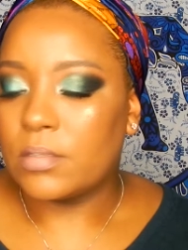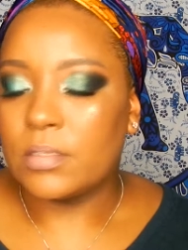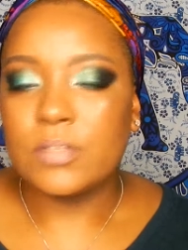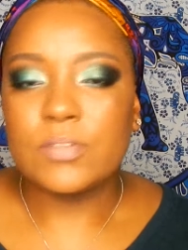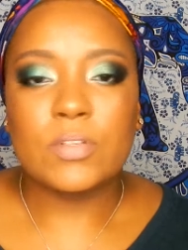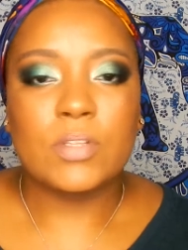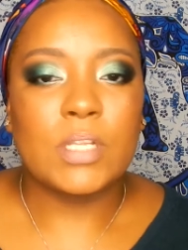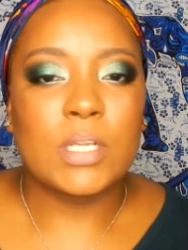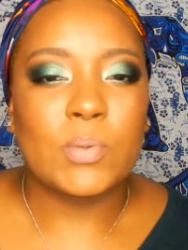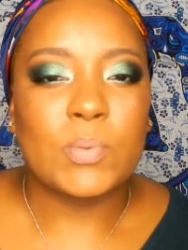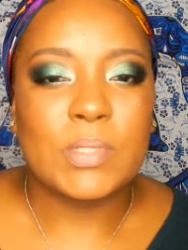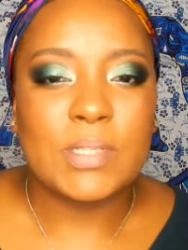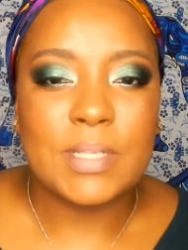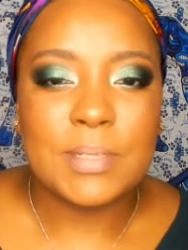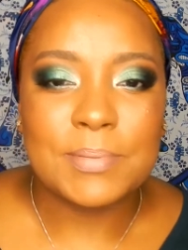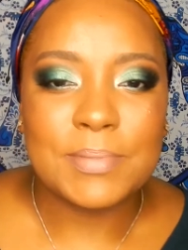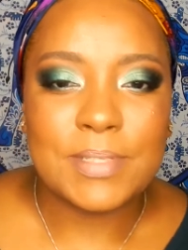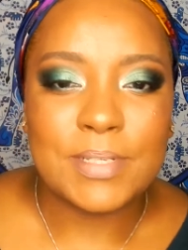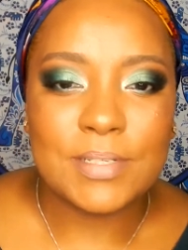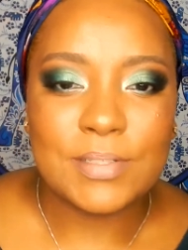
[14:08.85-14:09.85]
And these are liquid
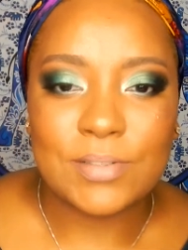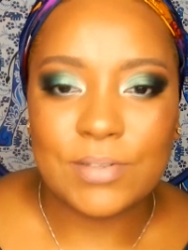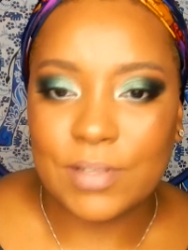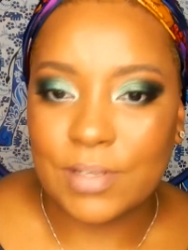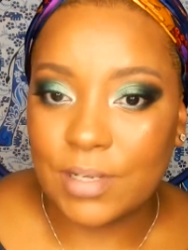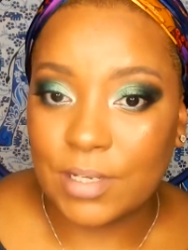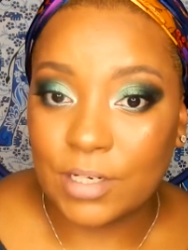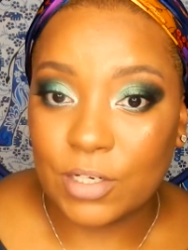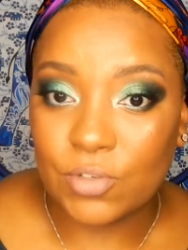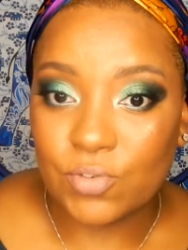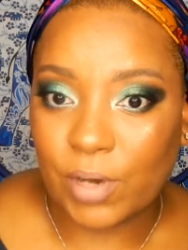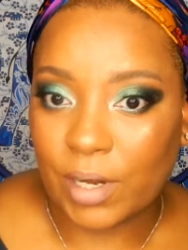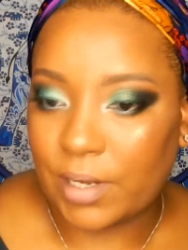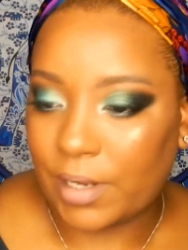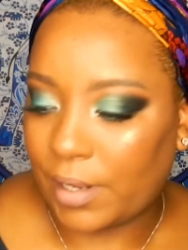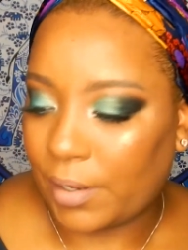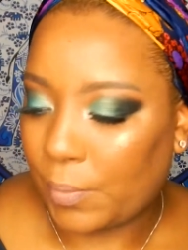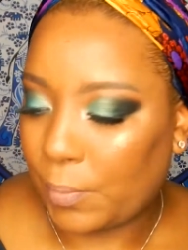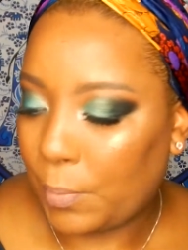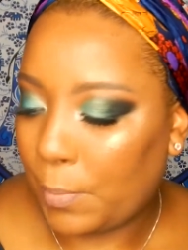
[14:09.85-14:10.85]
lipsticks, so they're going to dry
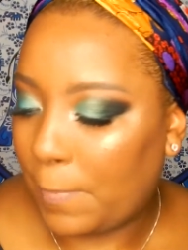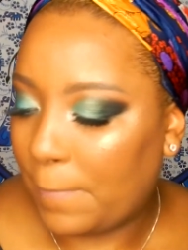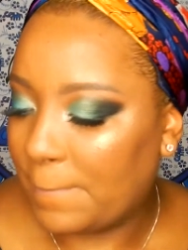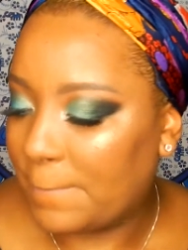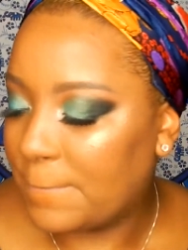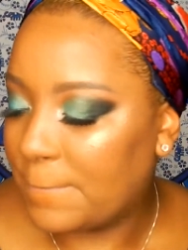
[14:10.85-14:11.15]
down.